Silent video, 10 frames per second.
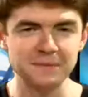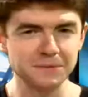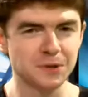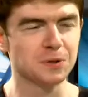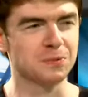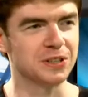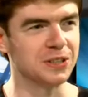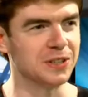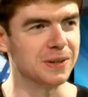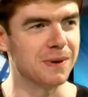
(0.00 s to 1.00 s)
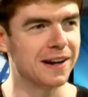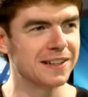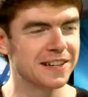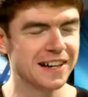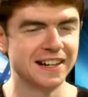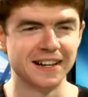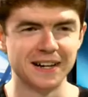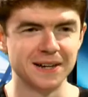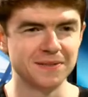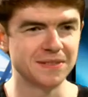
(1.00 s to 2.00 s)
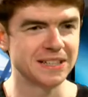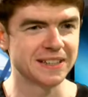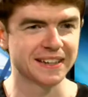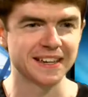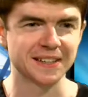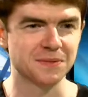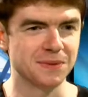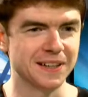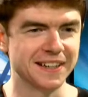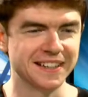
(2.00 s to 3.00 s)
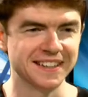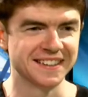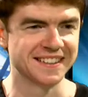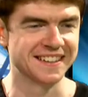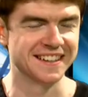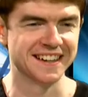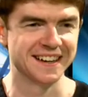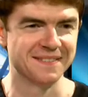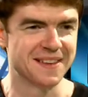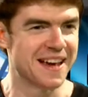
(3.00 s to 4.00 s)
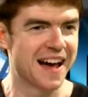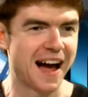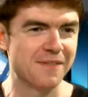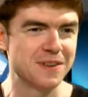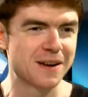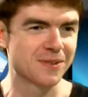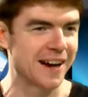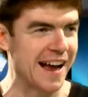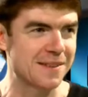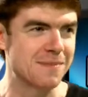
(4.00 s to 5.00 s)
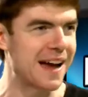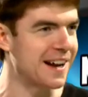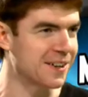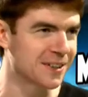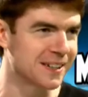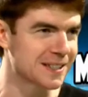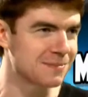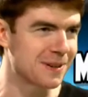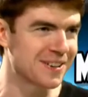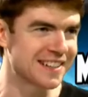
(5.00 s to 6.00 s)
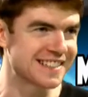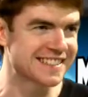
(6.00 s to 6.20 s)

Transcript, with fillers: feeling pretty good about it. Yeah, uh, I mean I can't complain that uh, I've never had a bad haircut experience.